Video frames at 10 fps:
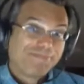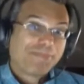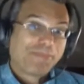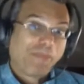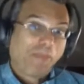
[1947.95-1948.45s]

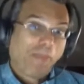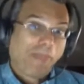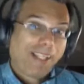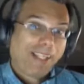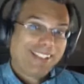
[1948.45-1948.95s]

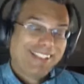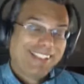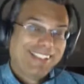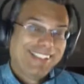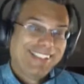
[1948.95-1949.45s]

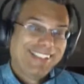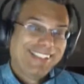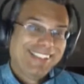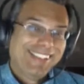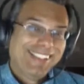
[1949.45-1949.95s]

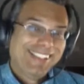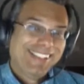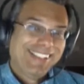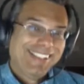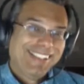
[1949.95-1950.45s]

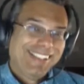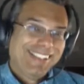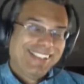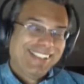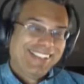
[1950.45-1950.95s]

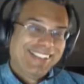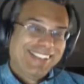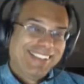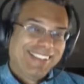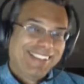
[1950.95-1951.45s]

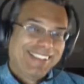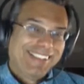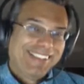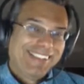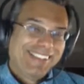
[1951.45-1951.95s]

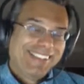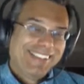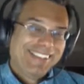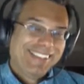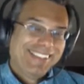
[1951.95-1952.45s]

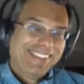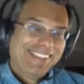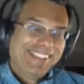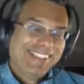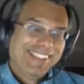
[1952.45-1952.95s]

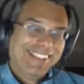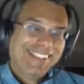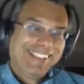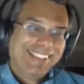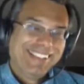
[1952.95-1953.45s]

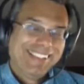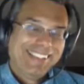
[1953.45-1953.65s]
(not speaking)